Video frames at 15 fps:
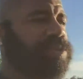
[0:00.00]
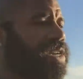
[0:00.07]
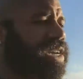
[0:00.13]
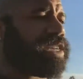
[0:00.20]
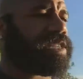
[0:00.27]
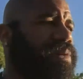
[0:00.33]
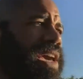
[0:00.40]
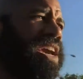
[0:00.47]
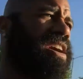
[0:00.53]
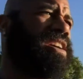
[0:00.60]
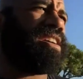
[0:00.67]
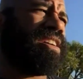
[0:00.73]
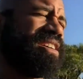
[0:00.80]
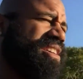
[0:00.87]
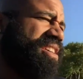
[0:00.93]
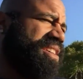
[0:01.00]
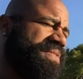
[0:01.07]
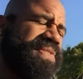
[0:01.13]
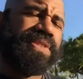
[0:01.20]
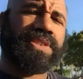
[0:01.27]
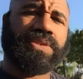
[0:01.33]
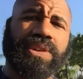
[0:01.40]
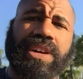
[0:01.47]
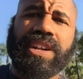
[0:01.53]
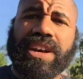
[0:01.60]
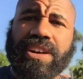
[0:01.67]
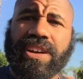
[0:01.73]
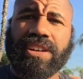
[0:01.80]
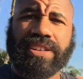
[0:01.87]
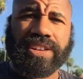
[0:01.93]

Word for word: Just want to get some air. It feels so good out